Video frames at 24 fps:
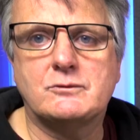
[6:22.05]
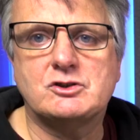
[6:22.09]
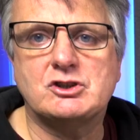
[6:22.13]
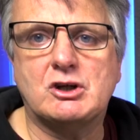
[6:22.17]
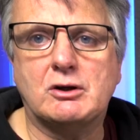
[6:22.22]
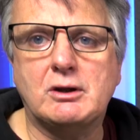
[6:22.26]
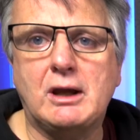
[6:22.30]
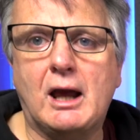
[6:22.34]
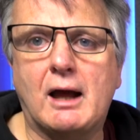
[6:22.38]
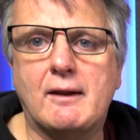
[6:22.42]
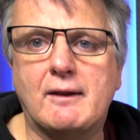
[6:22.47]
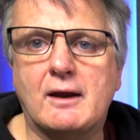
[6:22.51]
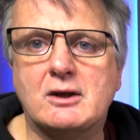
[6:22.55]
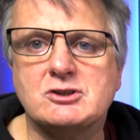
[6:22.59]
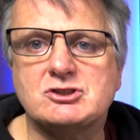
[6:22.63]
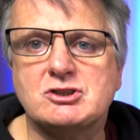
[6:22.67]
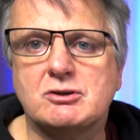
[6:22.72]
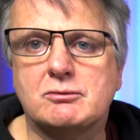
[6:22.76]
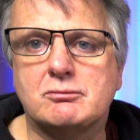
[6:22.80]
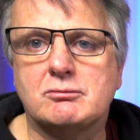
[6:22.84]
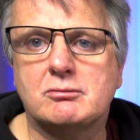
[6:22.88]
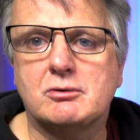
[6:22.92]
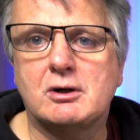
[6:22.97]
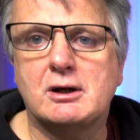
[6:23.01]
So yeah, that's
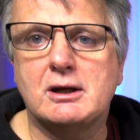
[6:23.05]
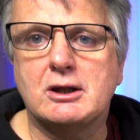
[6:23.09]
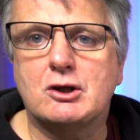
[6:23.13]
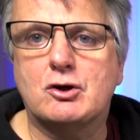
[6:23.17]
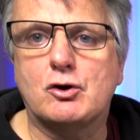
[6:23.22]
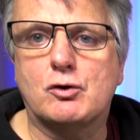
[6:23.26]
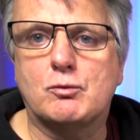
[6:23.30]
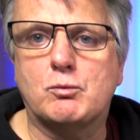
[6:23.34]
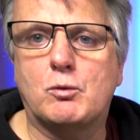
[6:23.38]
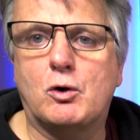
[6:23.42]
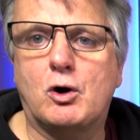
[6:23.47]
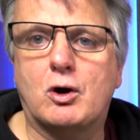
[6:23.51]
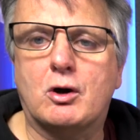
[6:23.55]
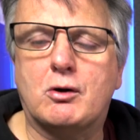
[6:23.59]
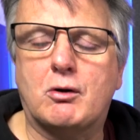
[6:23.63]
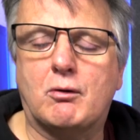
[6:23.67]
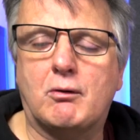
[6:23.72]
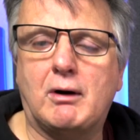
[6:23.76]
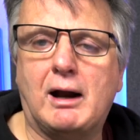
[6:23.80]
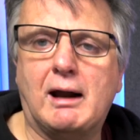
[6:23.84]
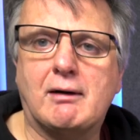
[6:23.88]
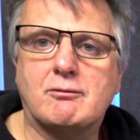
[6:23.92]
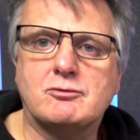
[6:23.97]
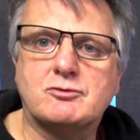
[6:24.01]
a really good
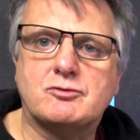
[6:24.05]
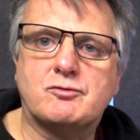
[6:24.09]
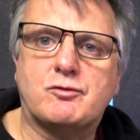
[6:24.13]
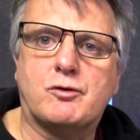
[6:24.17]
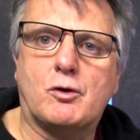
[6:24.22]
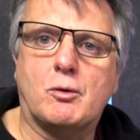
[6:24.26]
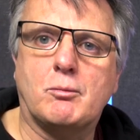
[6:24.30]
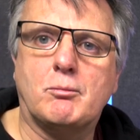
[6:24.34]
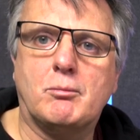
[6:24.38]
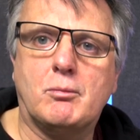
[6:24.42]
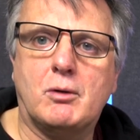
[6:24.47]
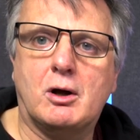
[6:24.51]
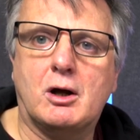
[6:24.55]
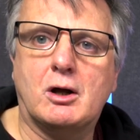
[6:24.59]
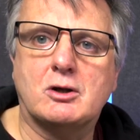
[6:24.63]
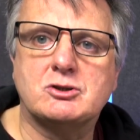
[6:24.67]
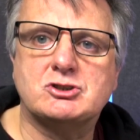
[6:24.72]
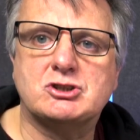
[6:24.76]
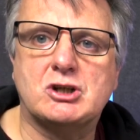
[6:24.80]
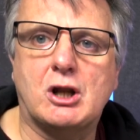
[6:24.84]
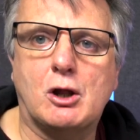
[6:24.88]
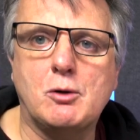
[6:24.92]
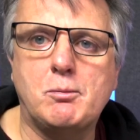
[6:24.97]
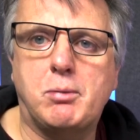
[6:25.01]
workaround from
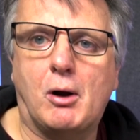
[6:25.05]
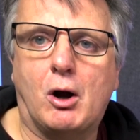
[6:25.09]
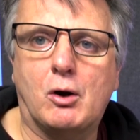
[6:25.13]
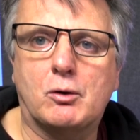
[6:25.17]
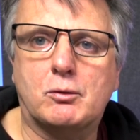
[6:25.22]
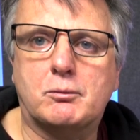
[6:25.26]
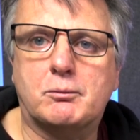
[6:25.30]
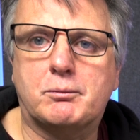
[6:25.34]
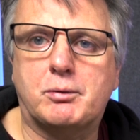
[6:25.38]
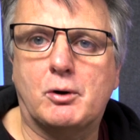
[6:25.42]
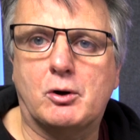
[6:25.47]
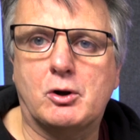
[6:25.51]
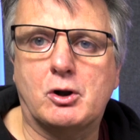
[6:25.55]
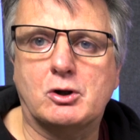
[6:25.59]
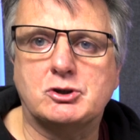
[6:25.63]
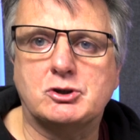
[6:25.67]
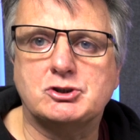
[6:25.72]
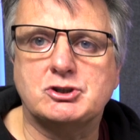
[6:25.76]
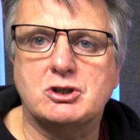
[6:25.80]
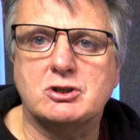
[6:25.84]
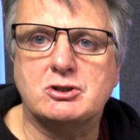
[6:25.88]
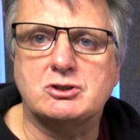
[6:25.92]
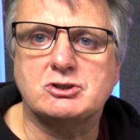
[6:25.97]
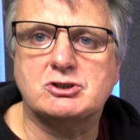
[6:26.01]
Slowpoke
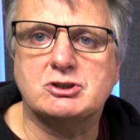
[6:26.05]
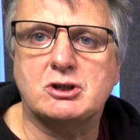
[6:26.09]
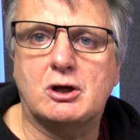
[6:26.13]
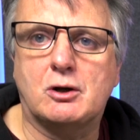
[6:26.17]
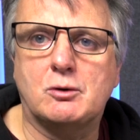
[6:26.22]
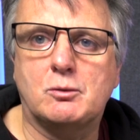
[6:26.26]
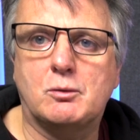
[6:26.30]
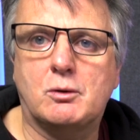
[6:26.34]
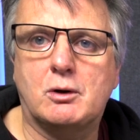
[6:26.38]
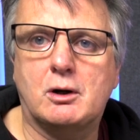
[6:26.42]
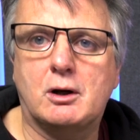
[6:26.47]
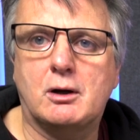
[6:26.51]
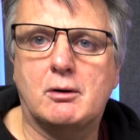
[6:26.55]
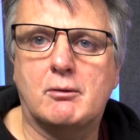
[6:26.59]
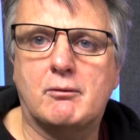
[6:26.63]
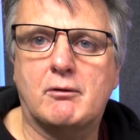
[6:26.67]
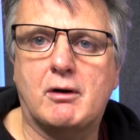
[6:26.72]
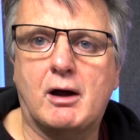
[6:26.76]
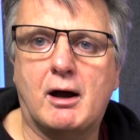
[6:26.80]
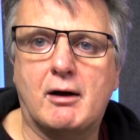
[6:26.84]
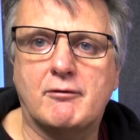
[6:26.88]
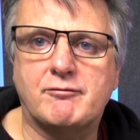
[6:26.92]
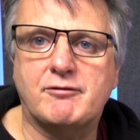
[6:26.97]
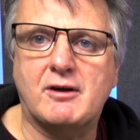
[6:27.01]
Productions. So
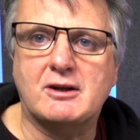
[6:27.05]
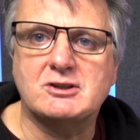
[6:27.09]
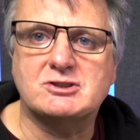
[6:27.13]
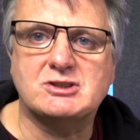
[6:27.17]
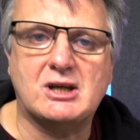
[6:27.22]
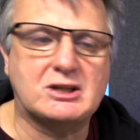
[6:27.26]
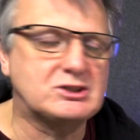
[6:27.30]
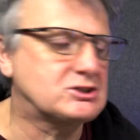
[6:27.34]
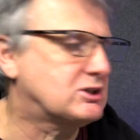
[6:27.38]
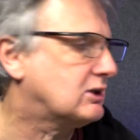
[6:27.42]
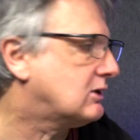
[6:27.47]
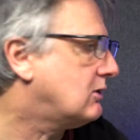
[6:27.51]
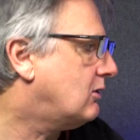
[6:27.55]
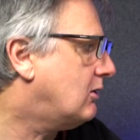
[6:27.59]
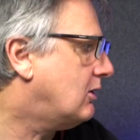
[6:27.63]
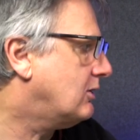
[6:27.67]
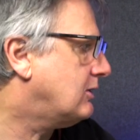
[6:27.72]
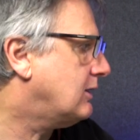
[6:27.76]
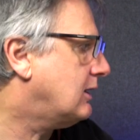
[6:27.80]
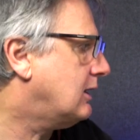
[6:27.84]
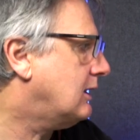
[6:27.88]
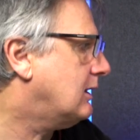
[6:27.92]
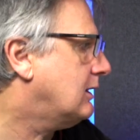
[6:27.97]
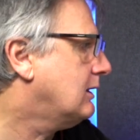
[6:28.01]
a fantastic
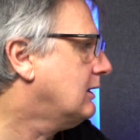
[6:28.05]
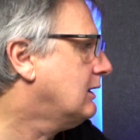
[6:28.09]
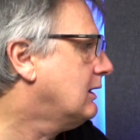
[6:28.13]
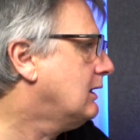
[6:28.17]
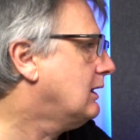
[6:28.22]
idea.